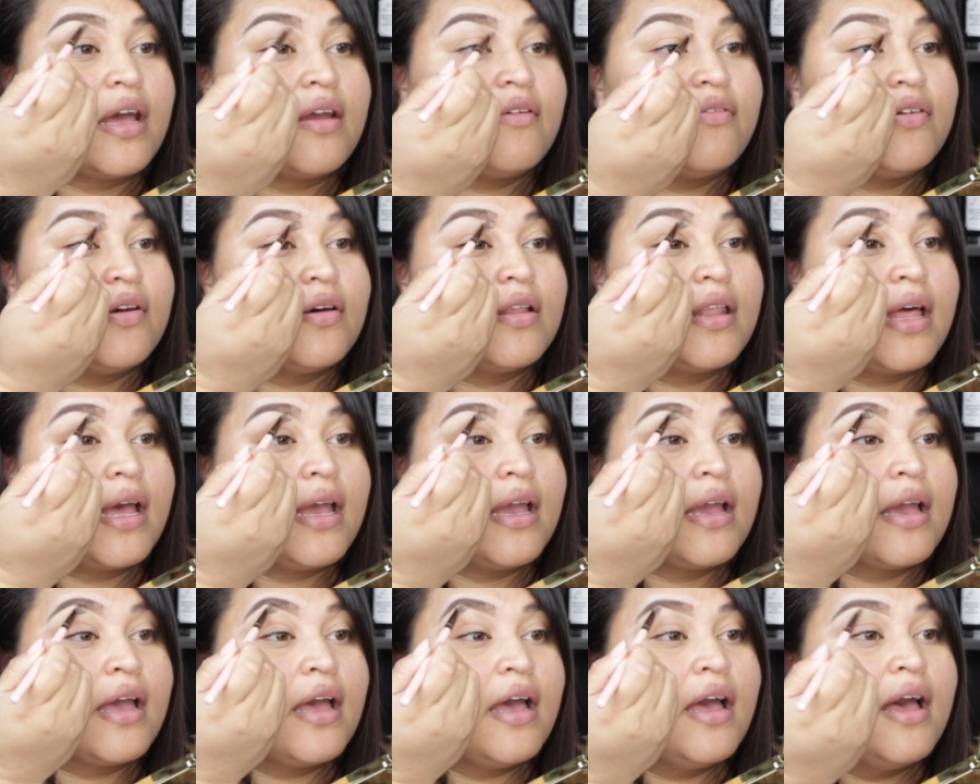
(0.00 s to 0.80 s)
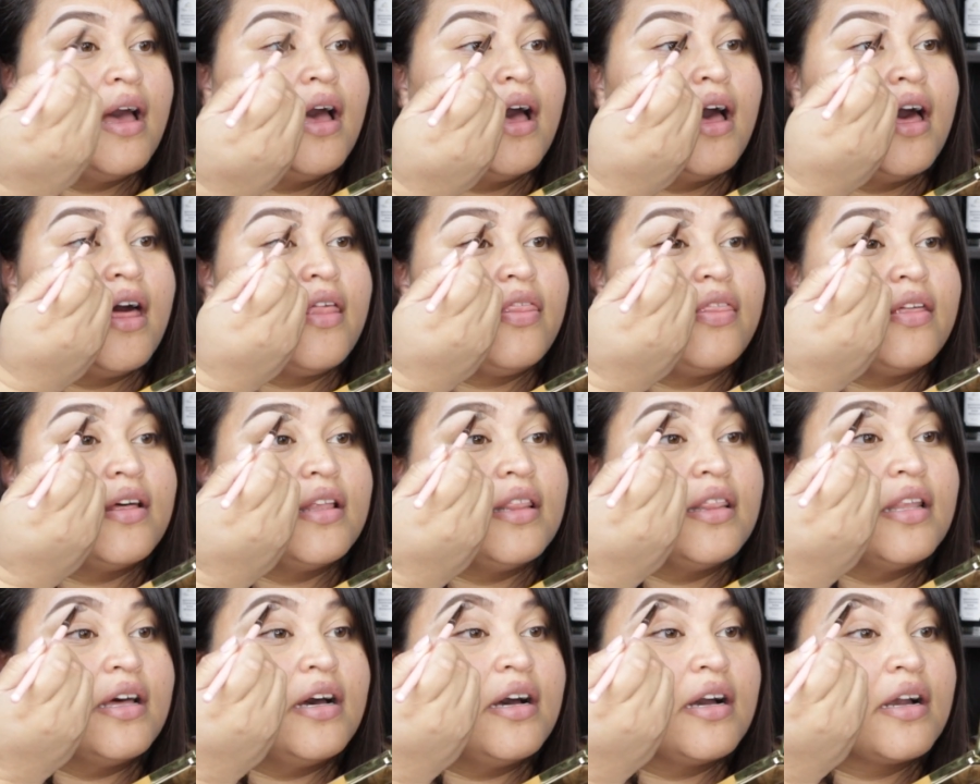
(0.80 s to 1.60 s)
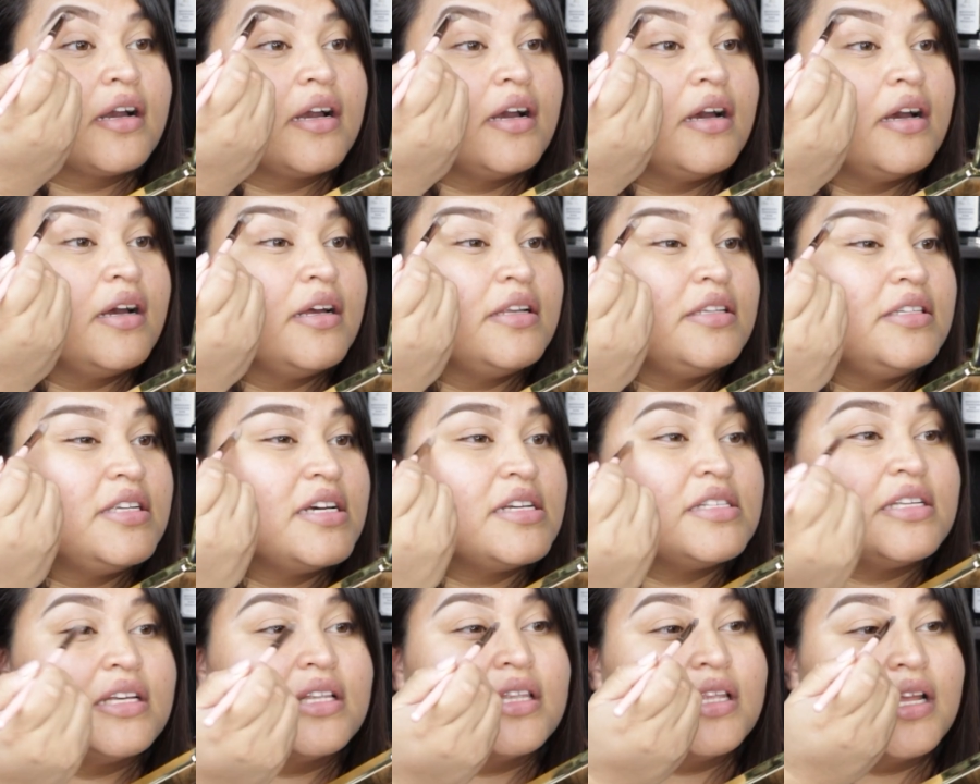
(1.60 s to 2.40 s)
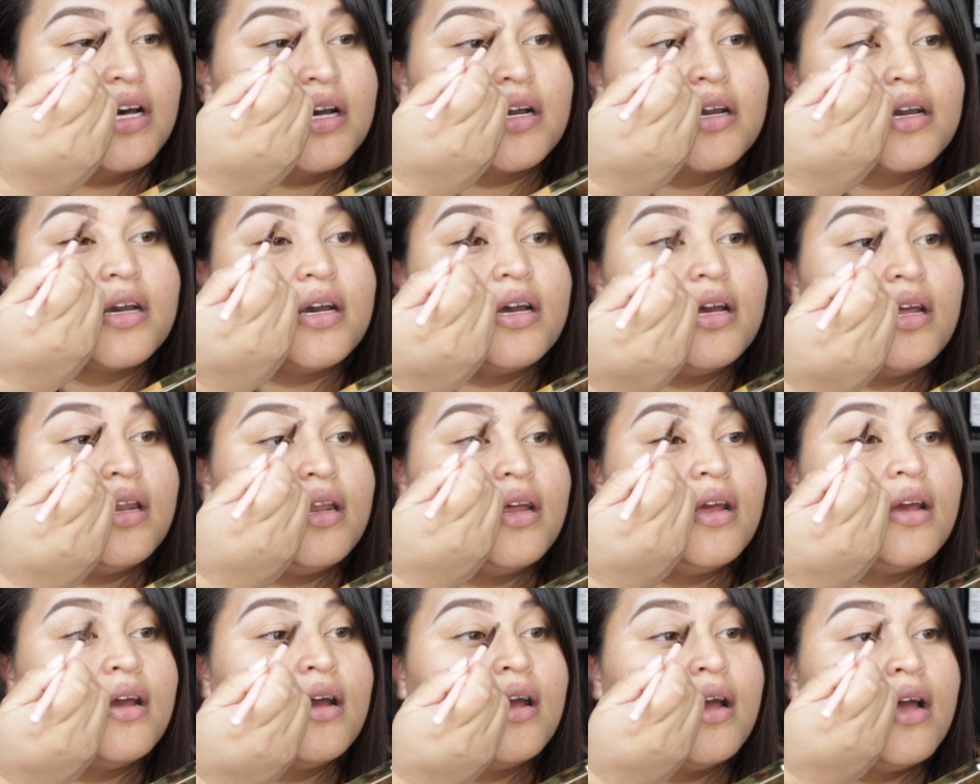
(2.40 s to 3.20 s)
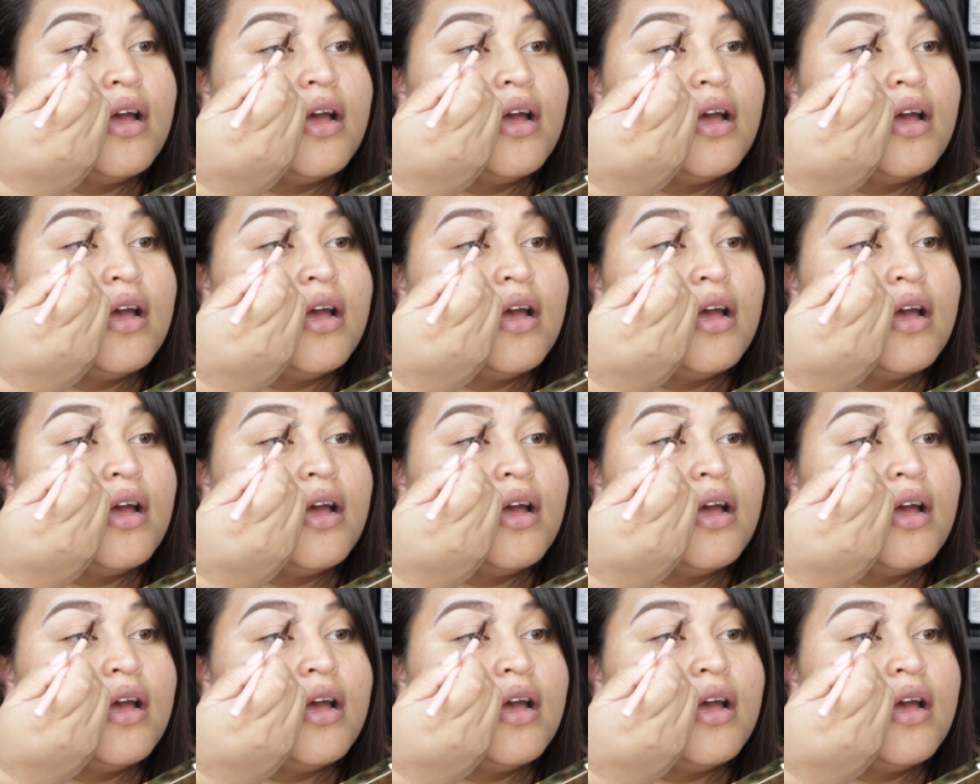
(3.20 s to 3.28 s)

I feel like the look doesn't look good.